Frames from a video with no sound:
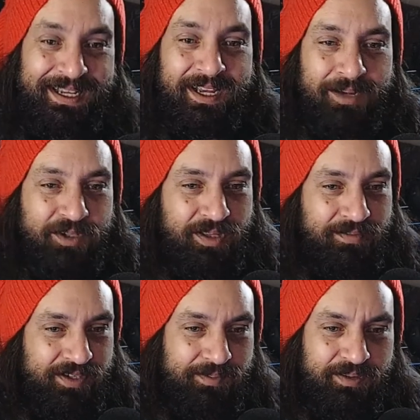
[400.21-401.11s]
I'm sure they have
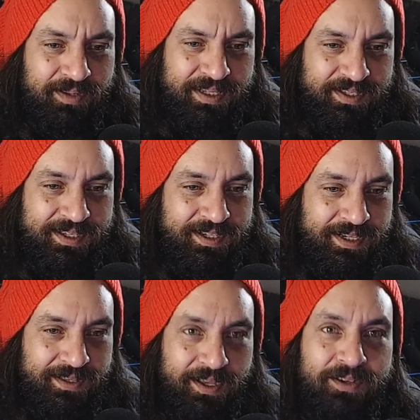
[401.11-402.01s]
something released this year,
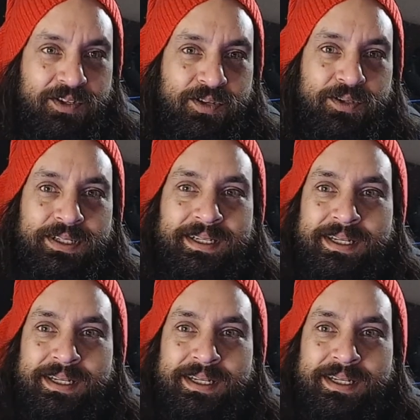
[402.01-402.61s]
though, surely.